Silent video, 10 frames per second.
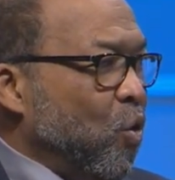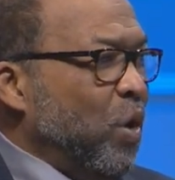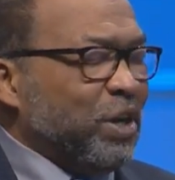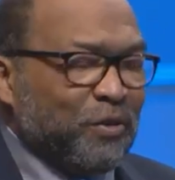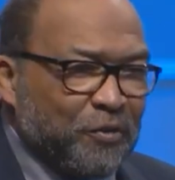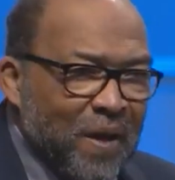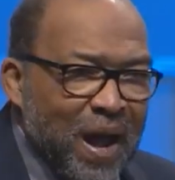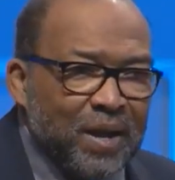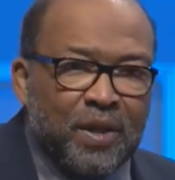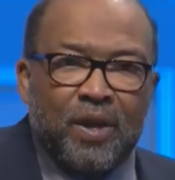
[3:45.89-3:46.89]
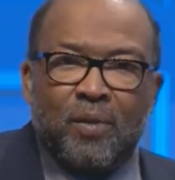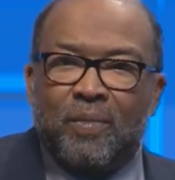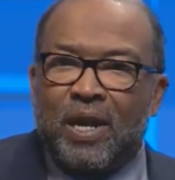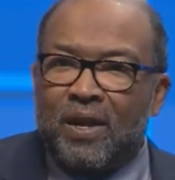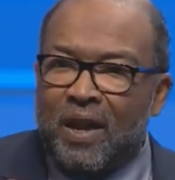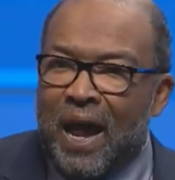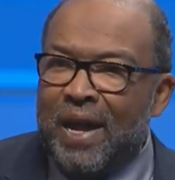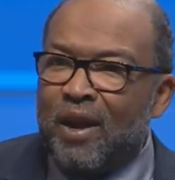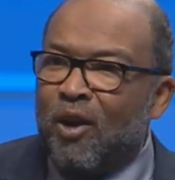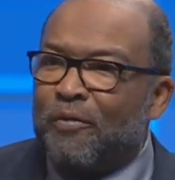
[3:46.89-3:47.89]
We define them in
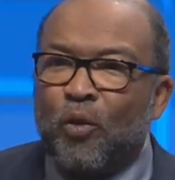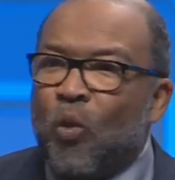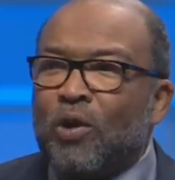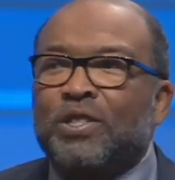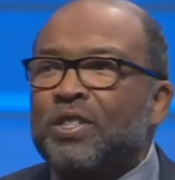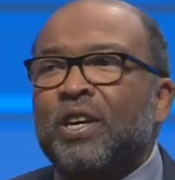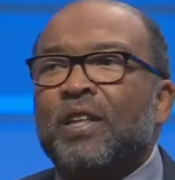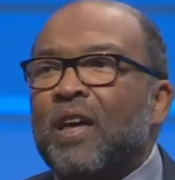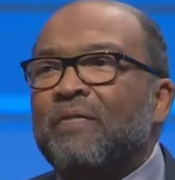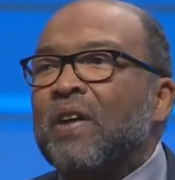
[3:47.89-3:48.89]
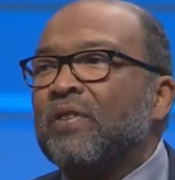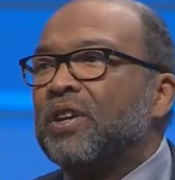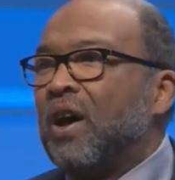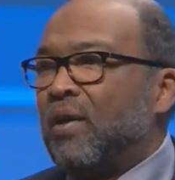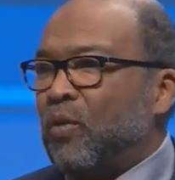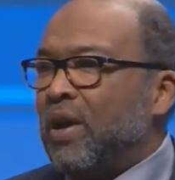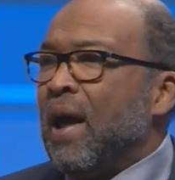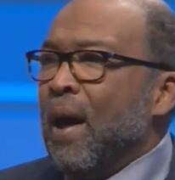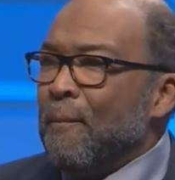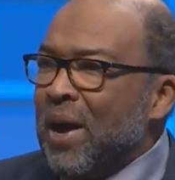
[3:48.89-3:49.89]
light of the worst thing they've ever done. We
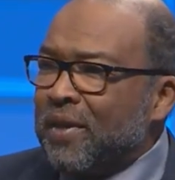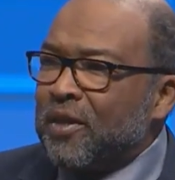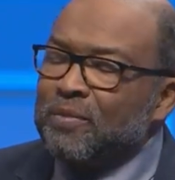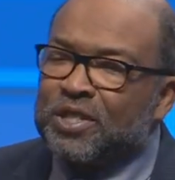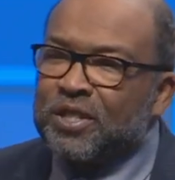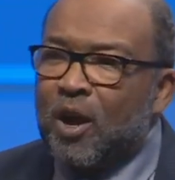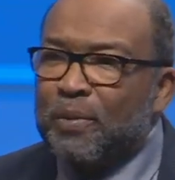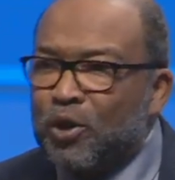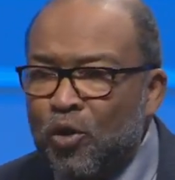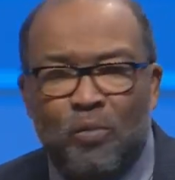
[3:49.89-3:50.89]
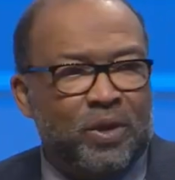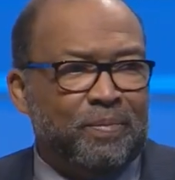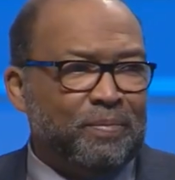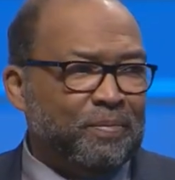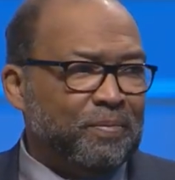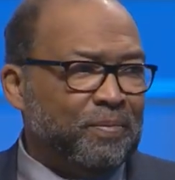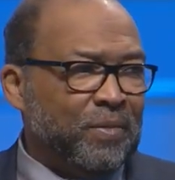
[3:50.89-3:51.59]
make them subhuman.